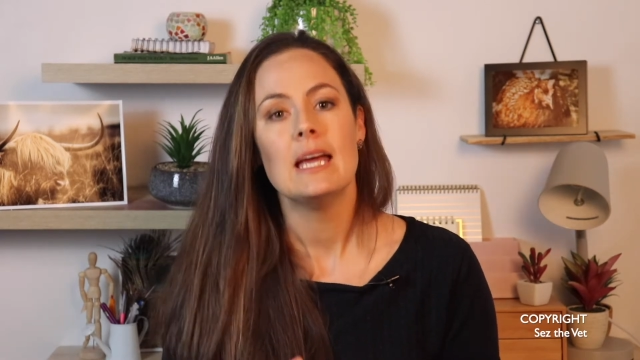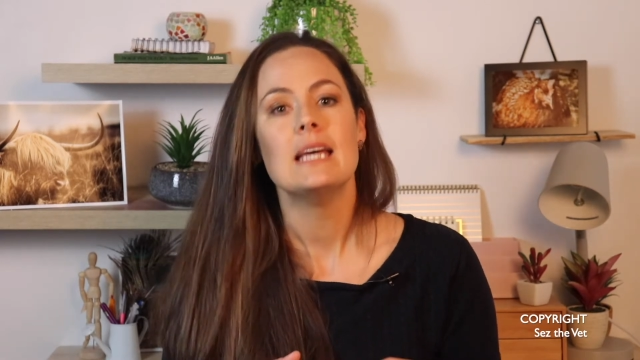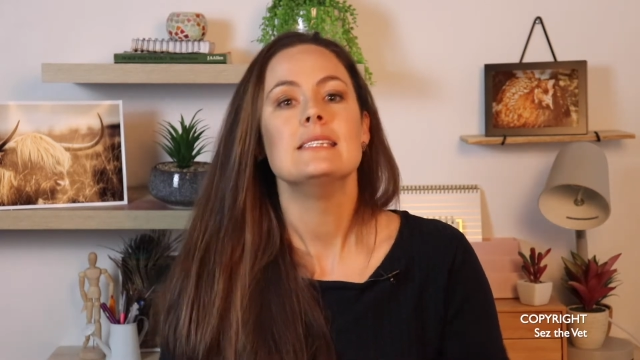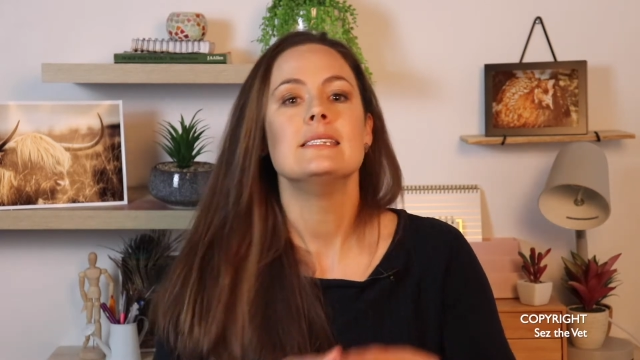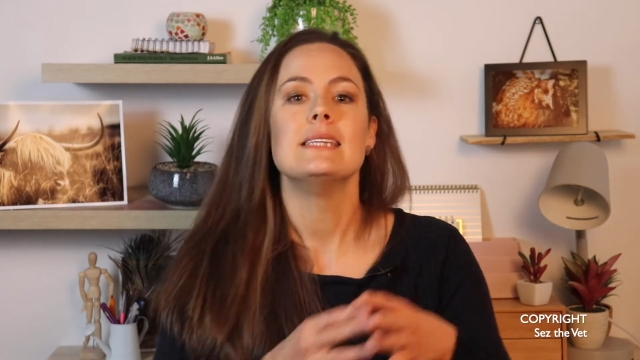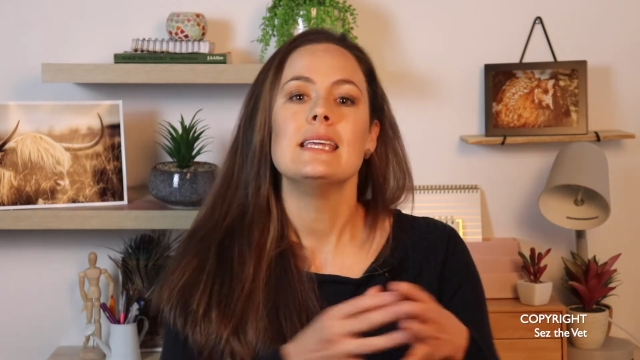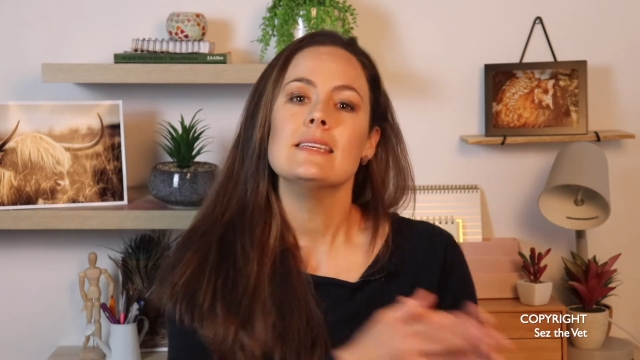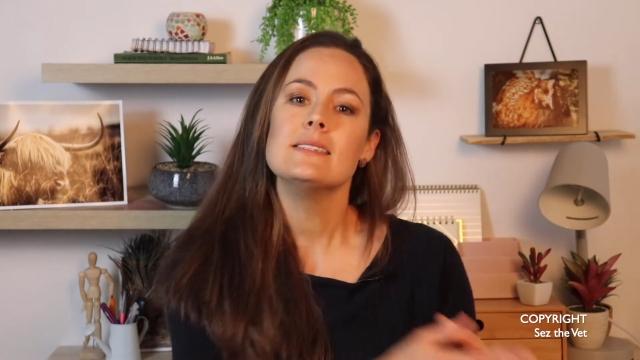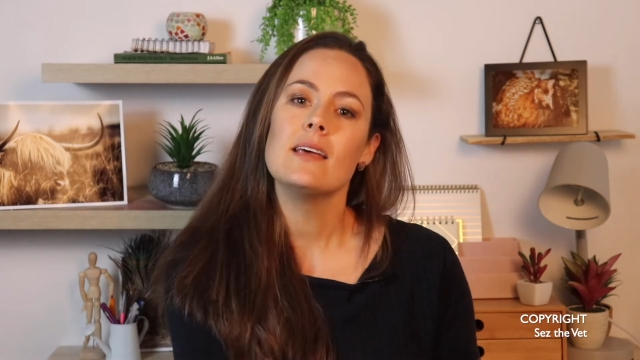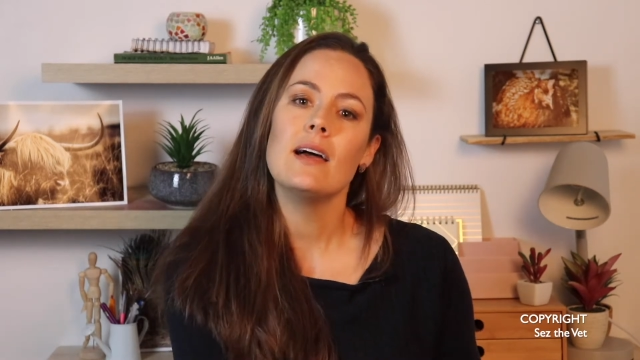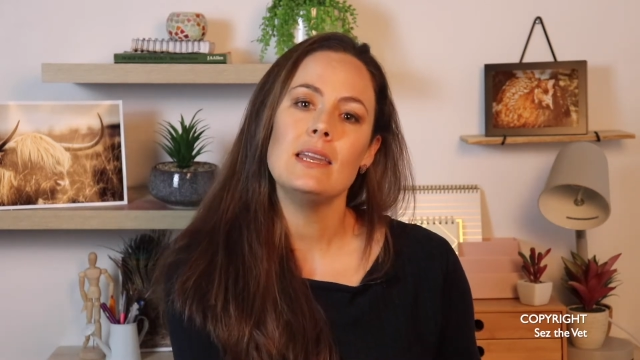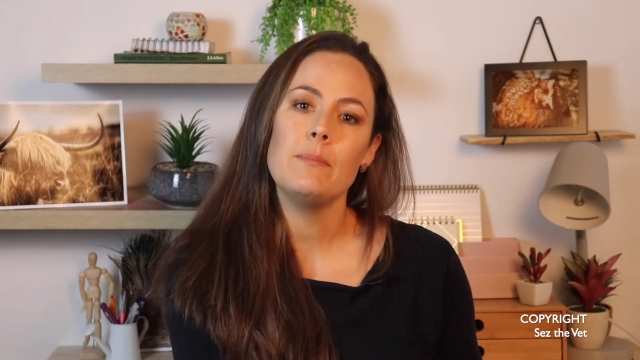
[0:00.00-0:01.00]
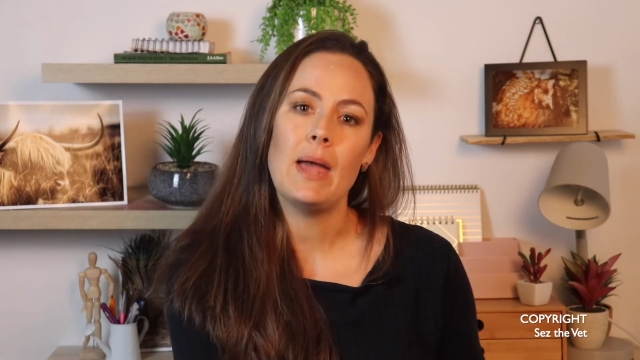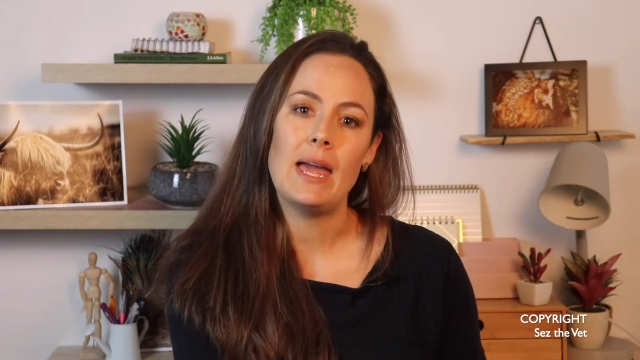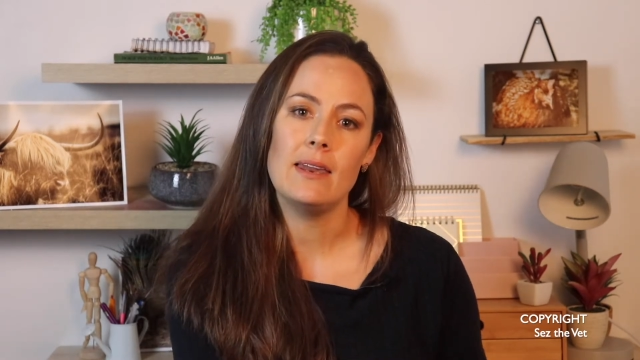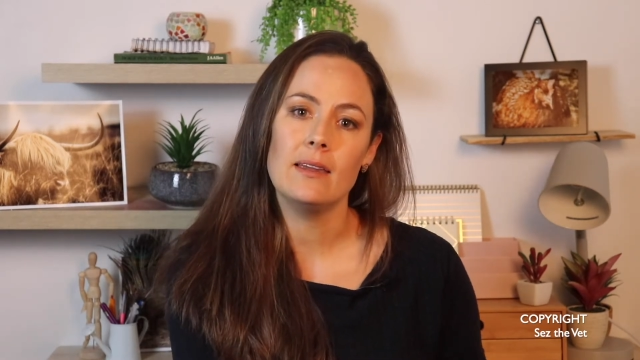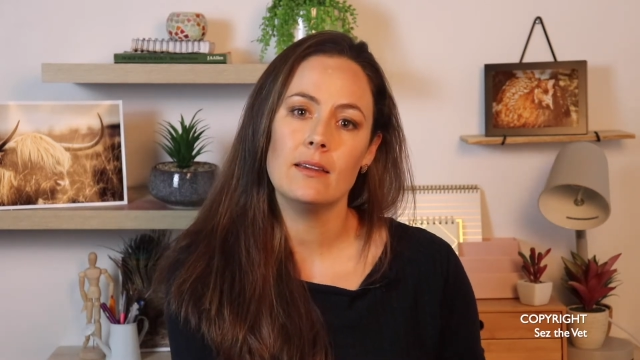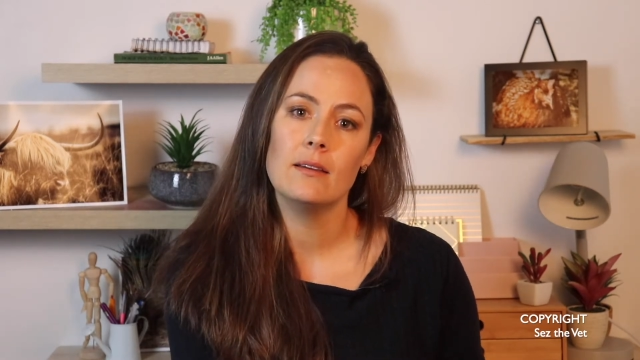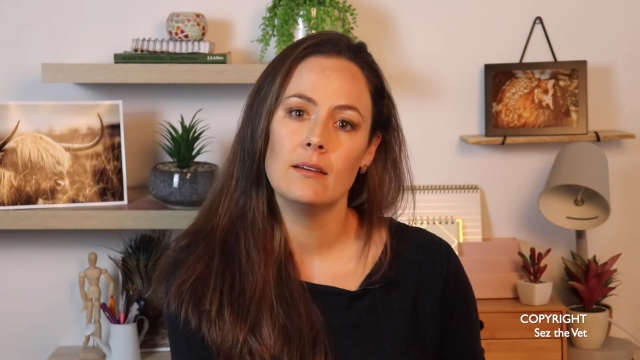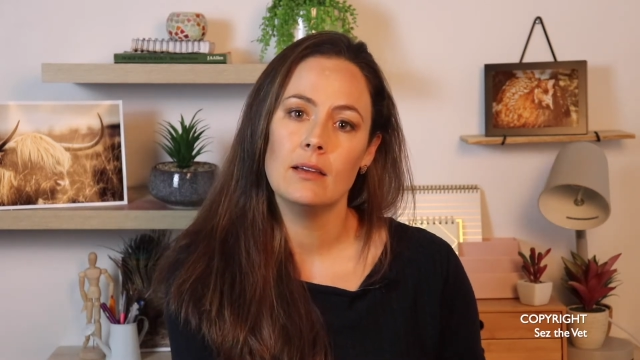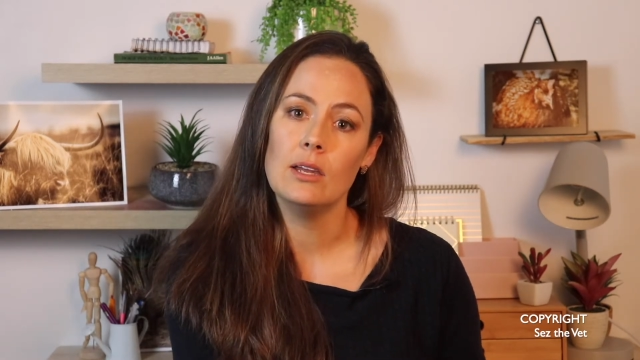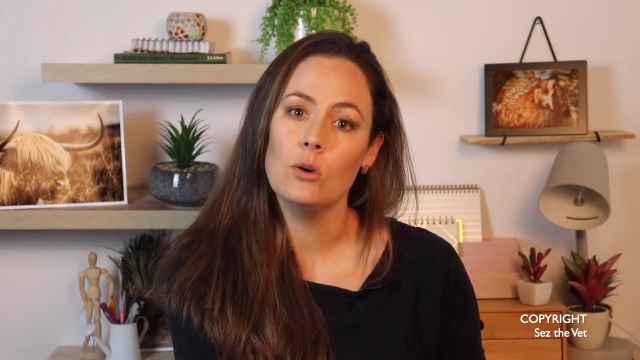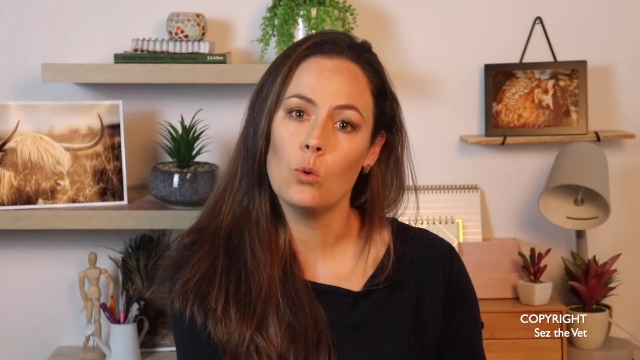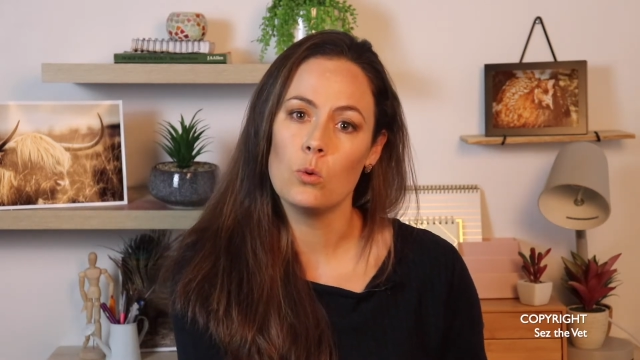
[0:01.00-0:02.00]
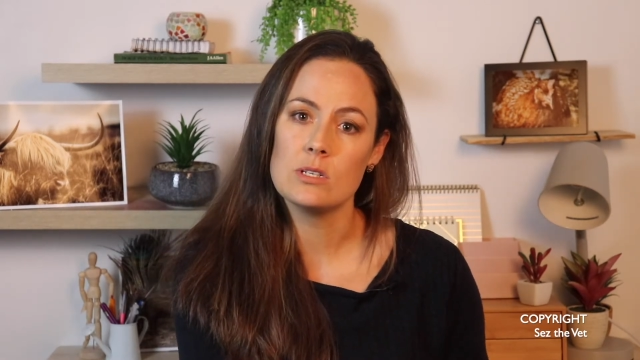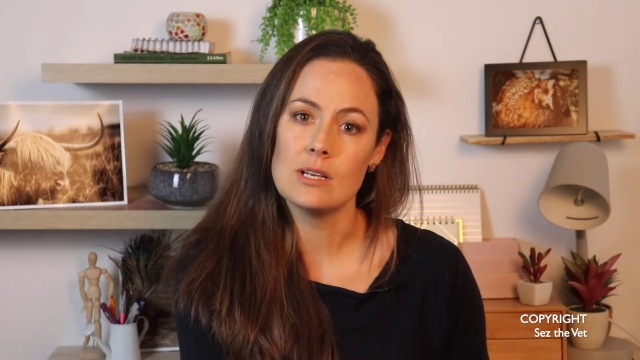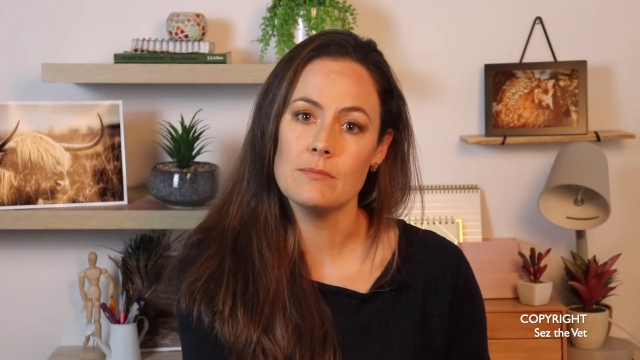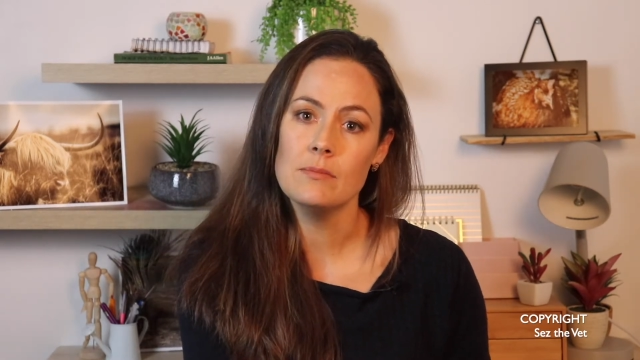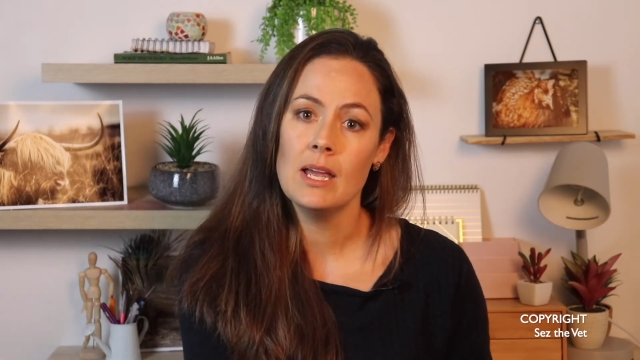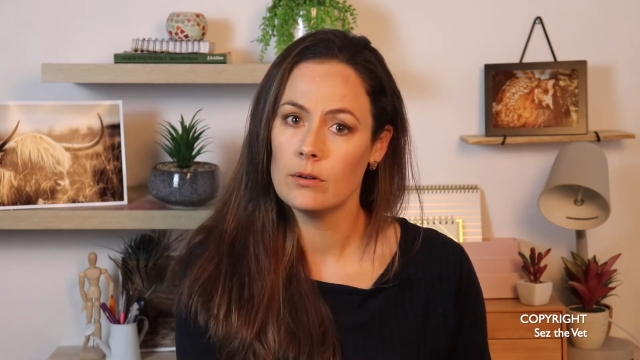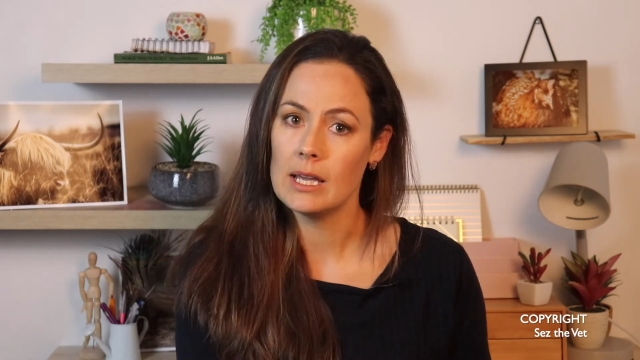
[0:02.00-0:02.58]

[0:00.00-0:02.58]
is set aside a paddock in autumn